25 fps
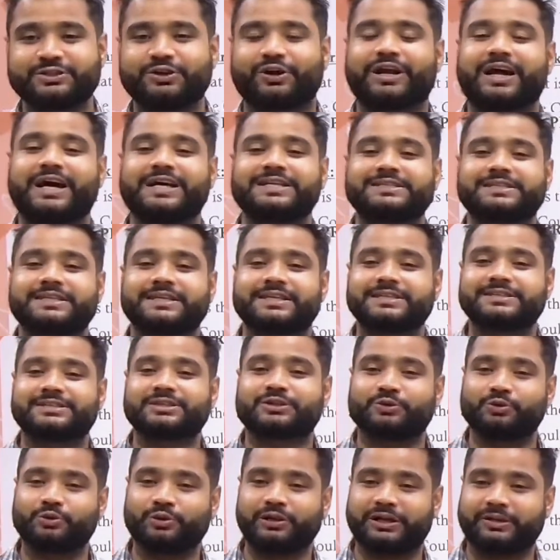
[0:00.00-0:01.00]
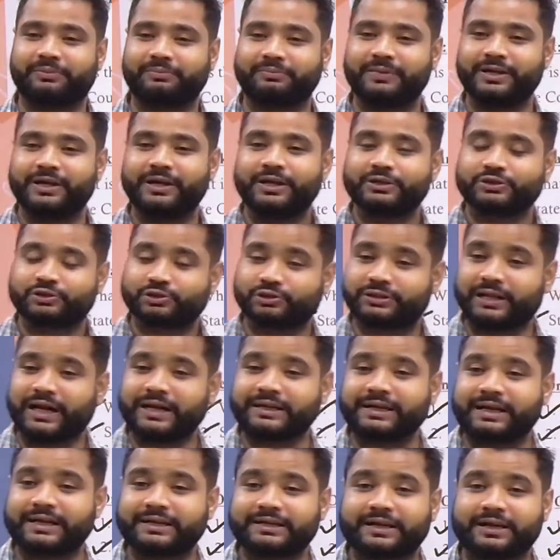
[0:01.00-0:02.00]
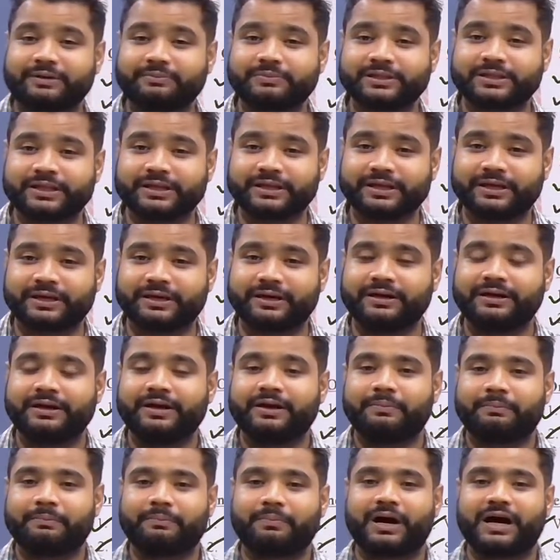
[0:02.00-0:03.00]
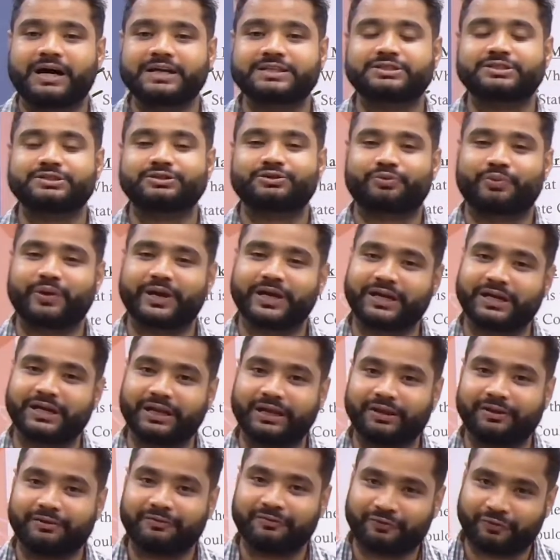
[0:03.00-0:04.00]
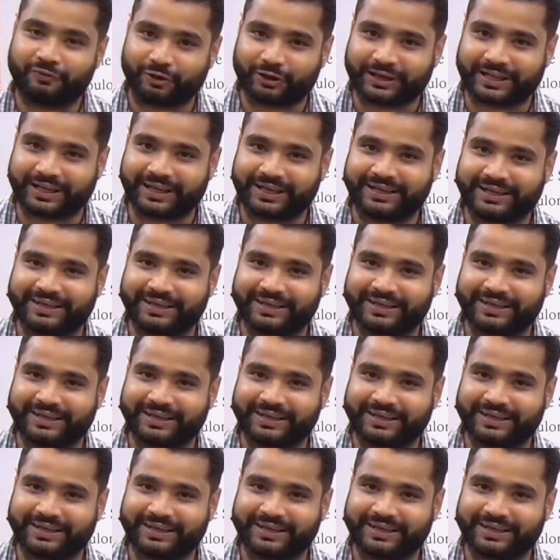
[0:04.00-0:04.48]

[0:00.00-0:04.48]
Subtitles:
answer is Coulomb. So that had come in the year March 2014.